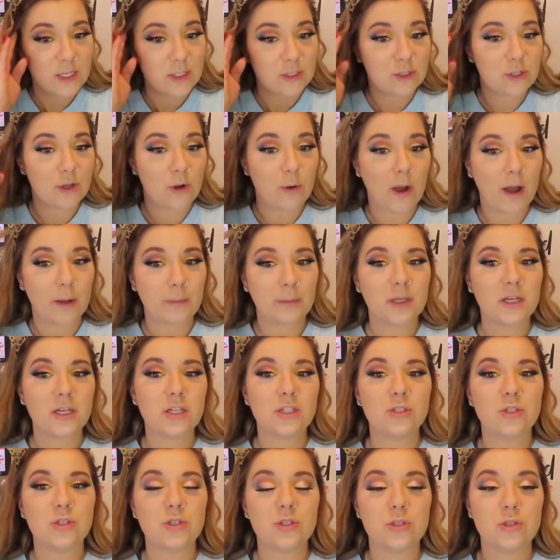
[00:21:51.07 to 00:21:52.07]
So I'm
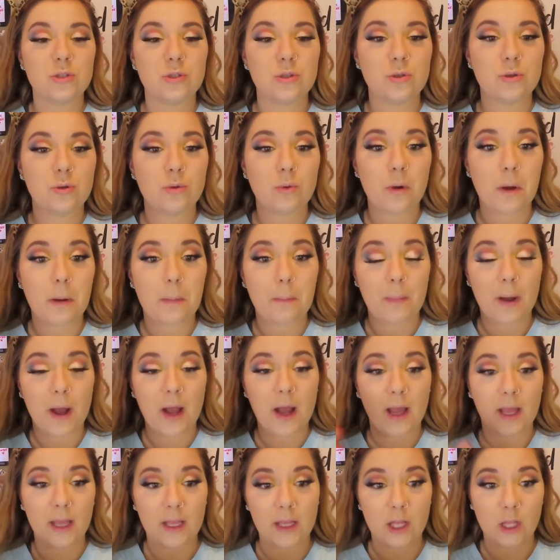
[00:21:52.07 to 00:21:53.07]
going to do
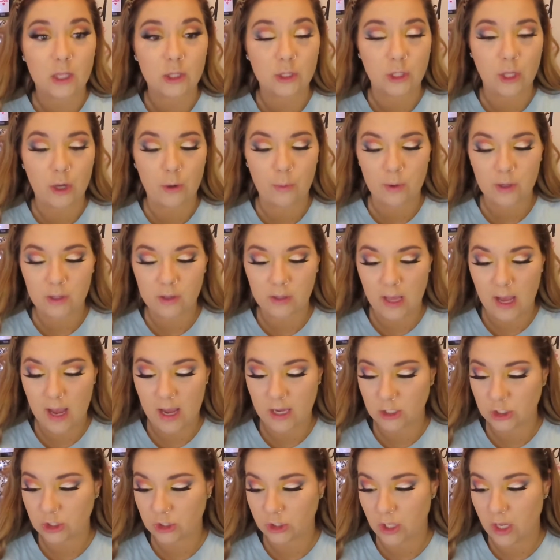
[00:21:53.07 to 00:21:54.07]
my lower
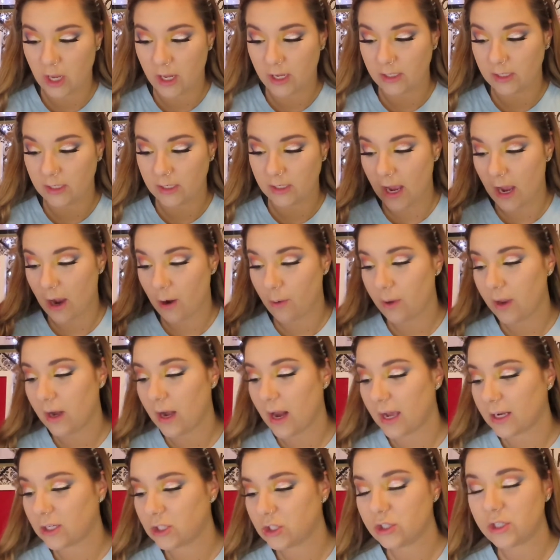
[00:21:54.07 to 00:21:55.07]
lash line now, and
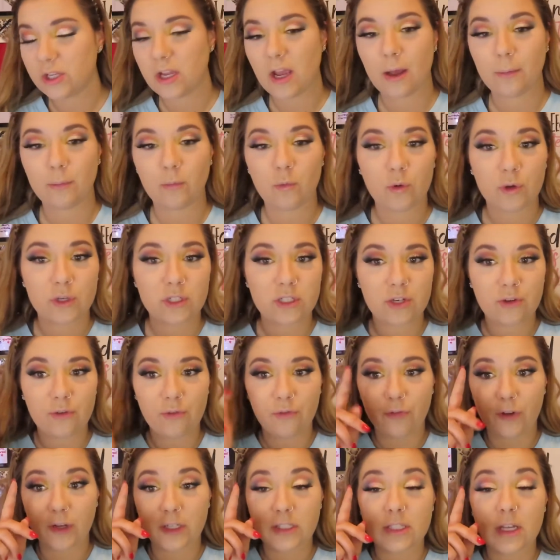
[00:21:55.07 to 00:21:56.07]
actually I'm going to
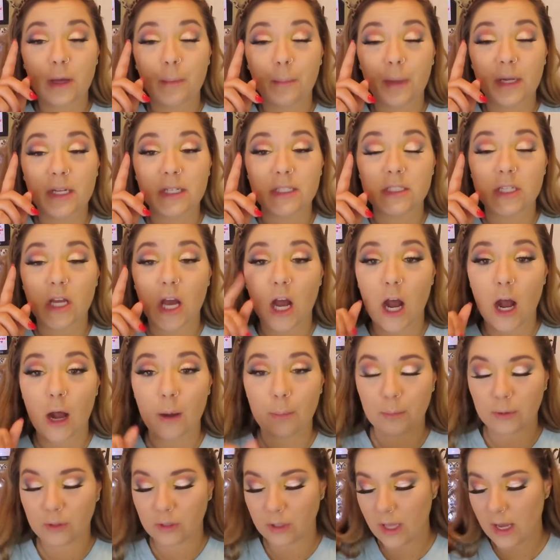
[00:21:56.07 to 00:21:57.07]
fix up my
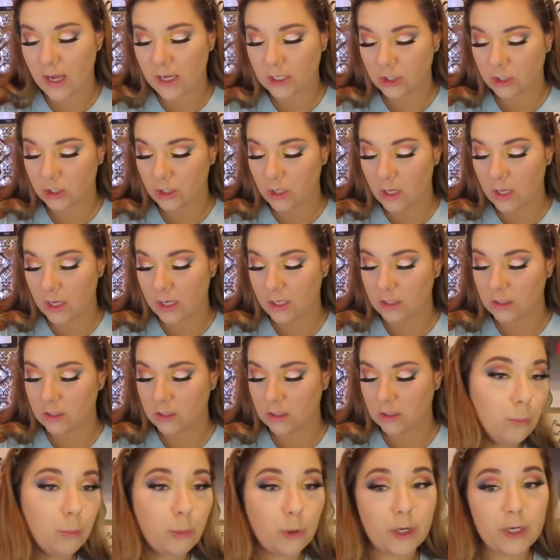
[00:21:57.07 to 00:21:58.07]
top lash line.
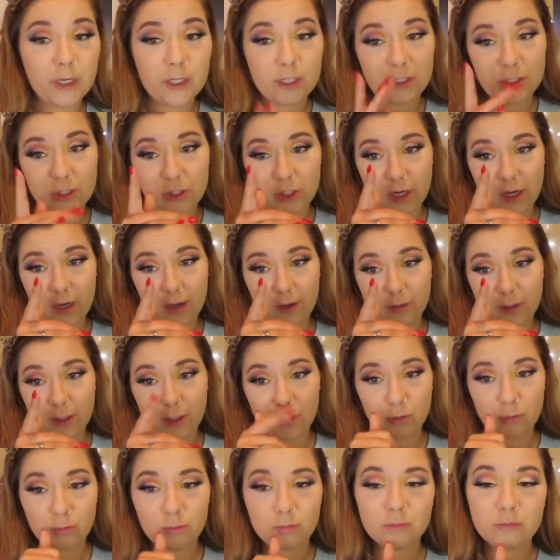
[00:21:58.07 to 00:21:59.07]
Right, shout out
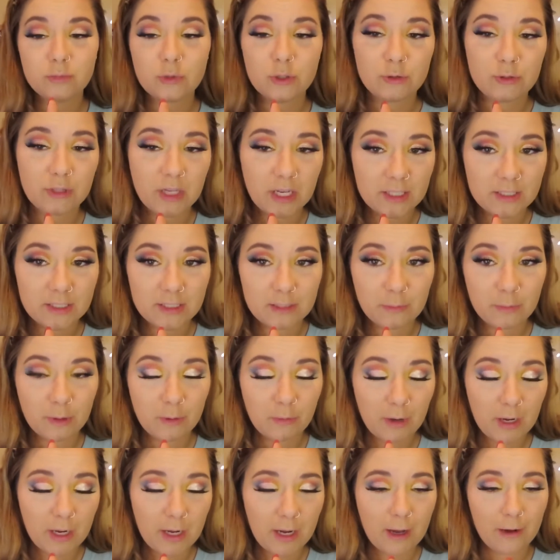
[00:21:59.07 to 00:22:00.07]
you texting me
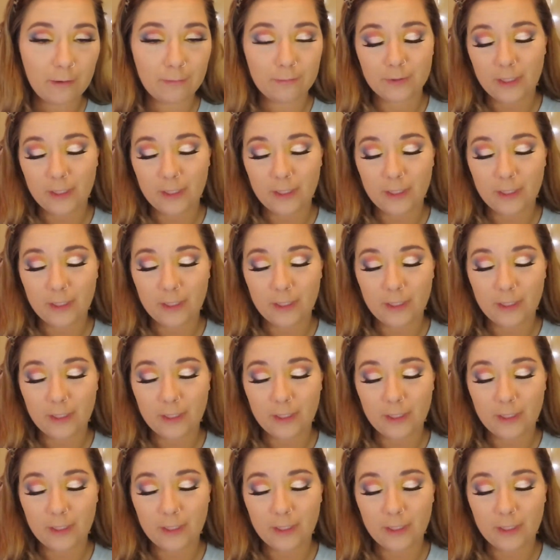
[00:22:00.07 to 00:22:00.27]
right now.